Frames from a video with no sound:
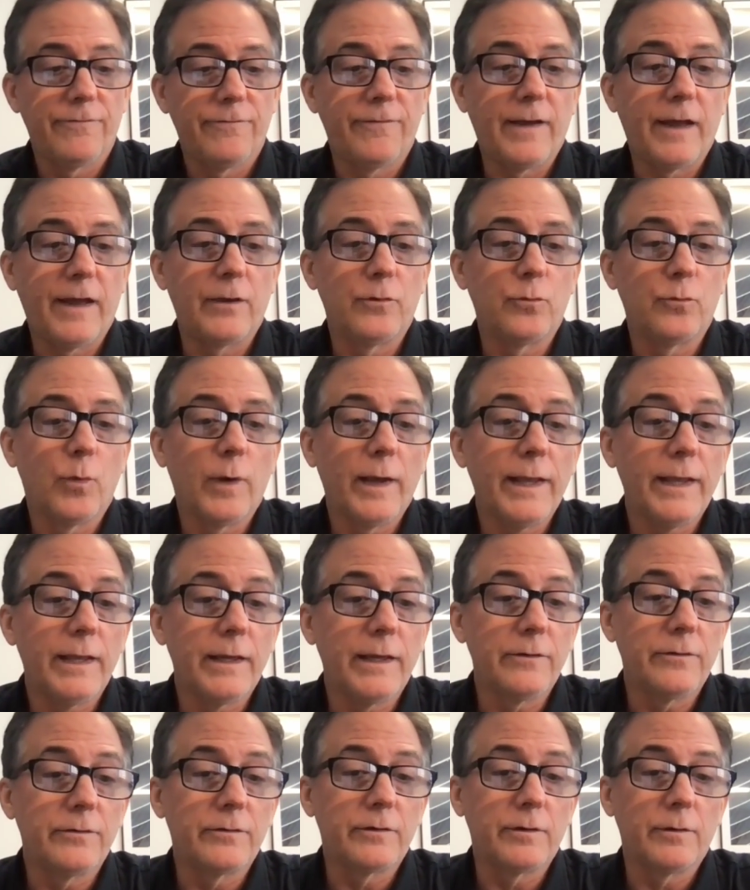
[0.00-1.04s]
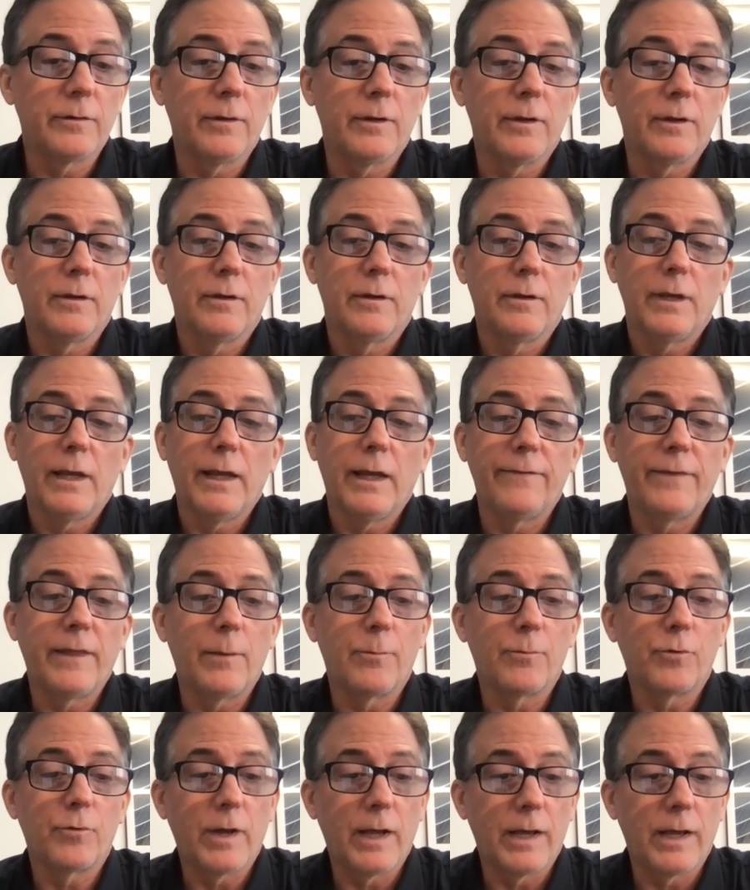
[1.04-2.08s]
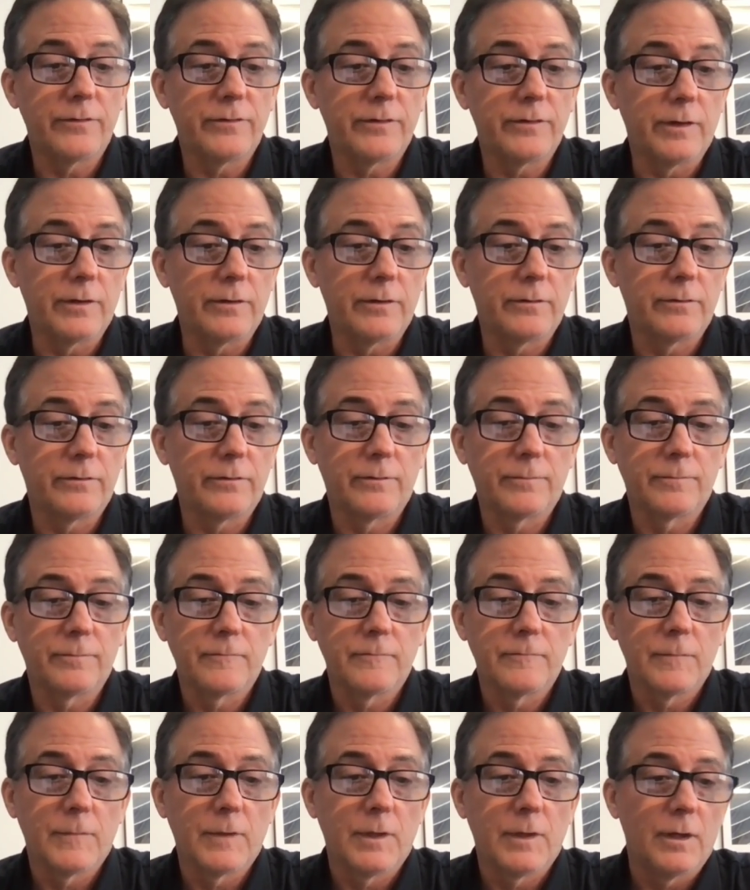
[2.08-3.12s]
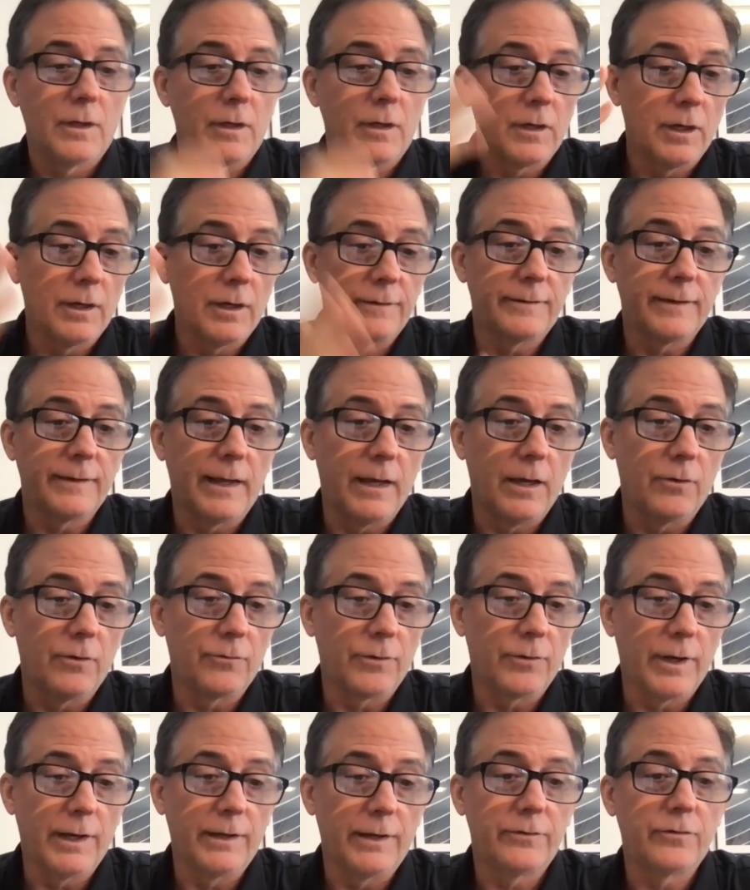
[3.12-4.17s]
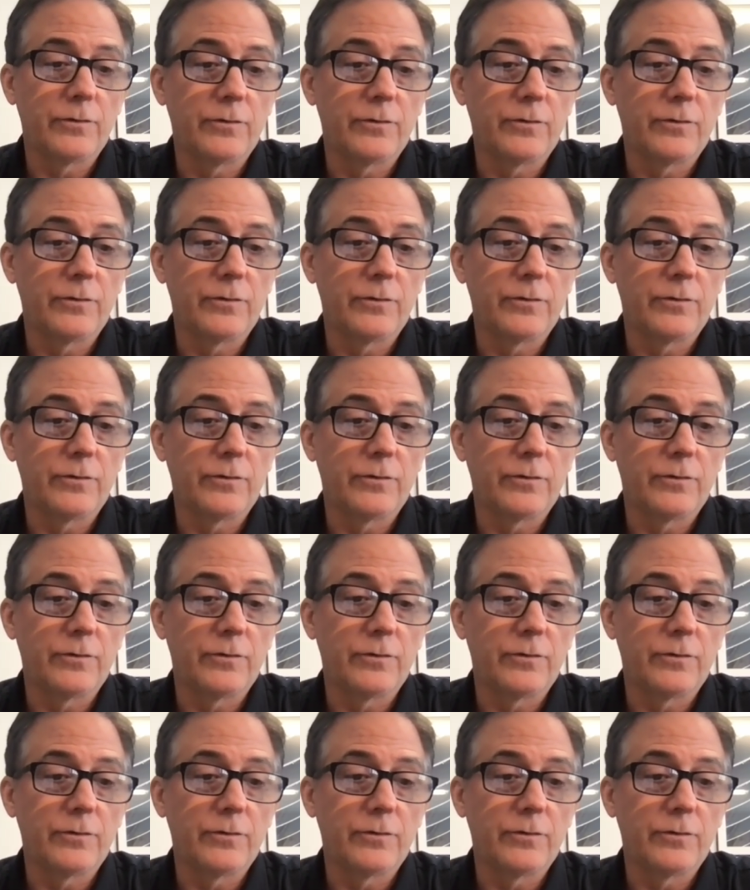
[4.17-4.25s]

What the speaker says: find ways to have that process cut down, right?